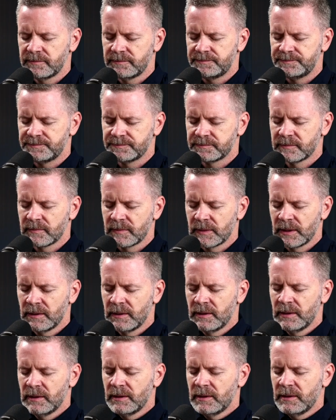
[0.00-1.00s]
Amen.
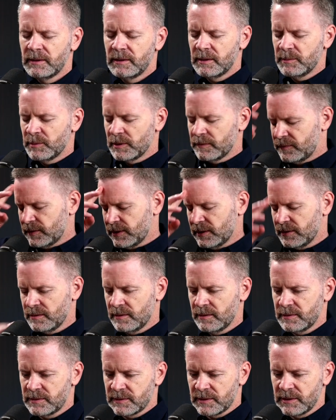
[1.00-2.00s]
In the Father,
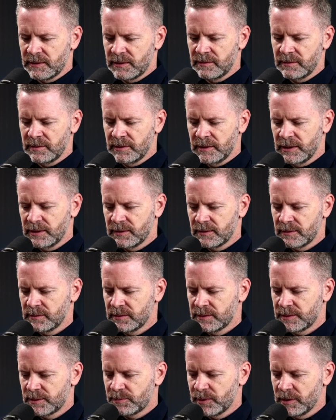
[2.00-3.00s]
the Son, and the
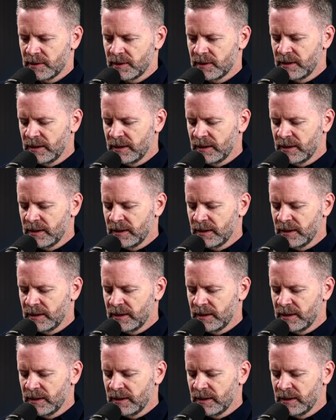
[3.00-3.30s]
Holy Spirit.